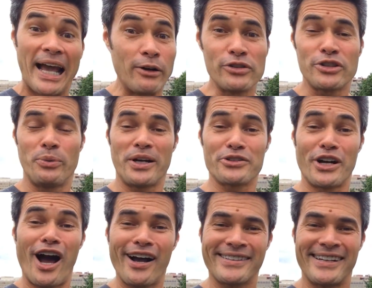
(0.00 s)
And also when I was
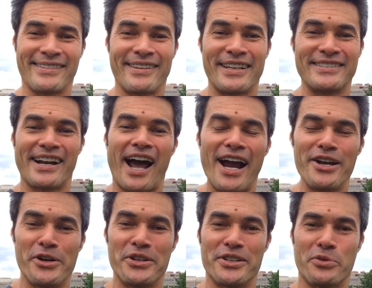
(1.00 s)
an architect, the things that I
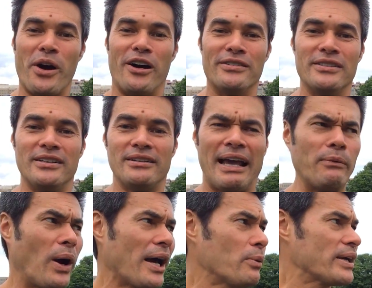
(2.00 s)
learned as well.
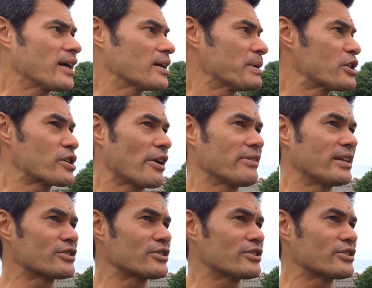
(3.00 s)
And why are we going to be sharing